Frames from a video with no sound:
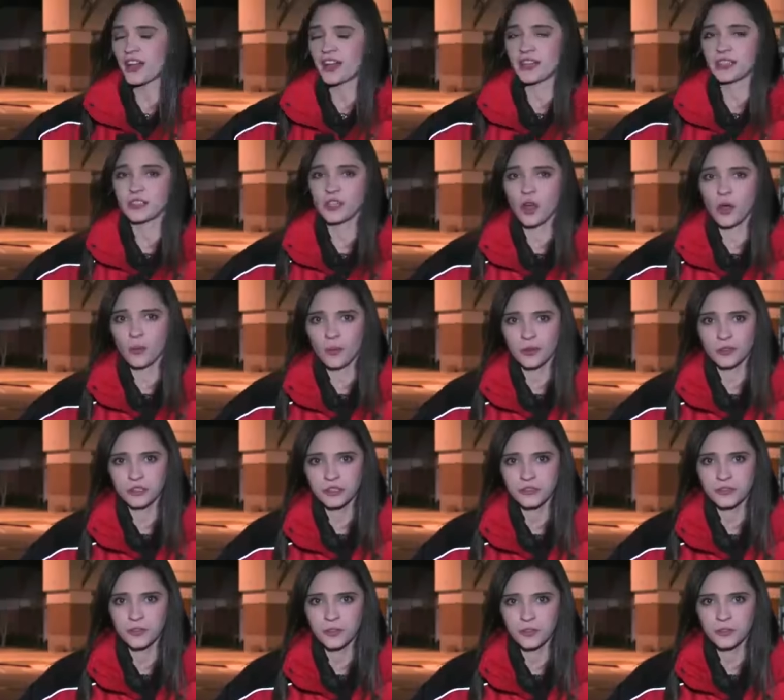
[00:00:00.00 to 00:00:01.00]
is
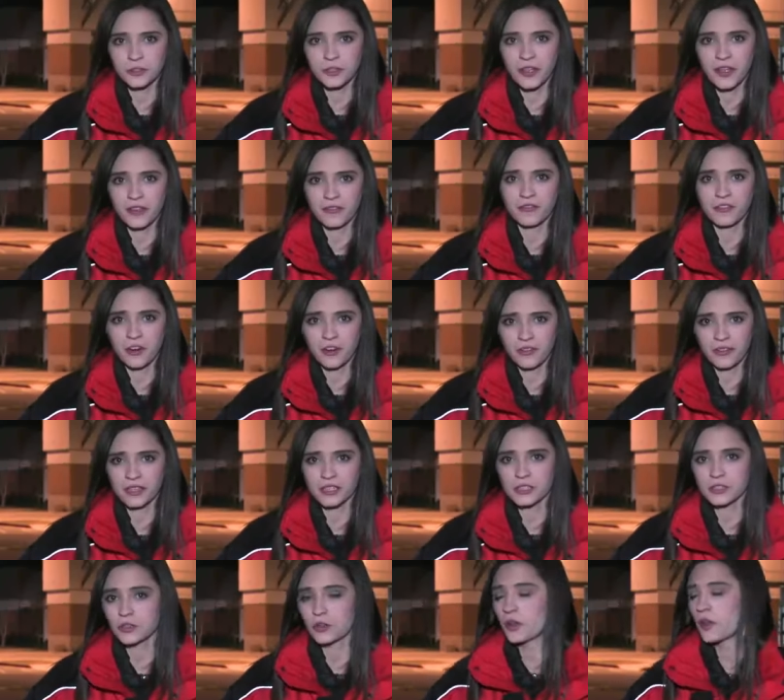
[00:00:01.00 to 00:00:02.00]
almost full in front of the
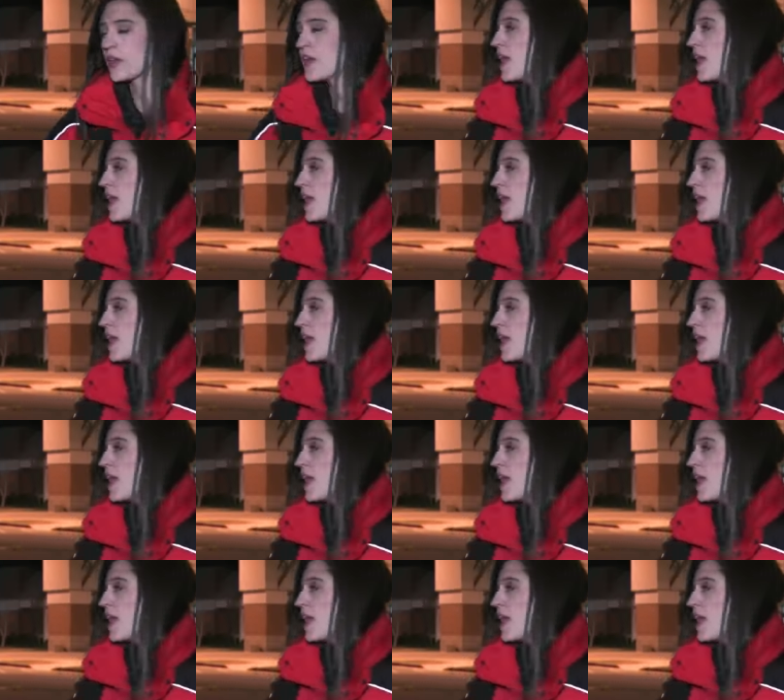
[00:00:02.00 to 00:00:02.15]
school.